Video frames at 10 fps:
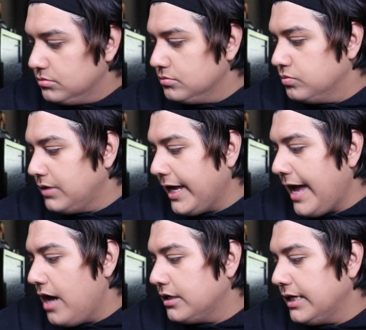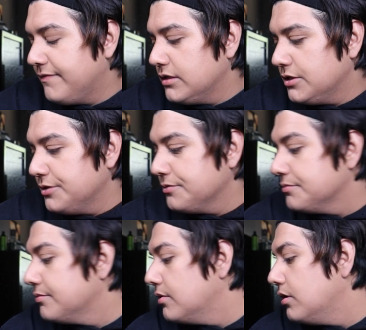like, how to even do.
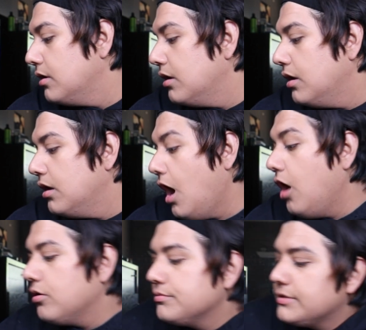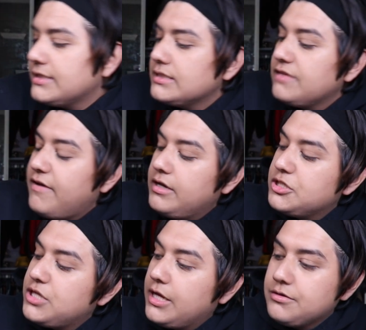Oh, this is a
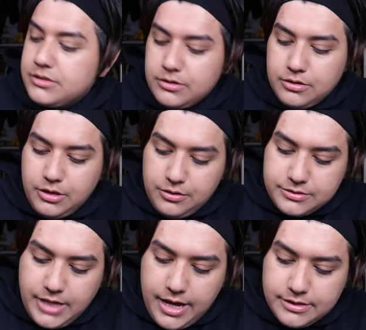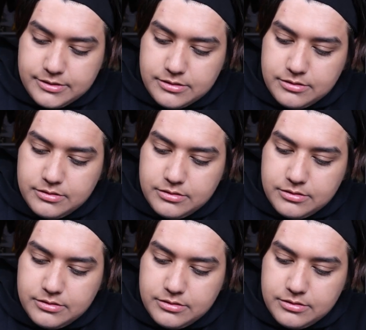foundation I used to use, guys.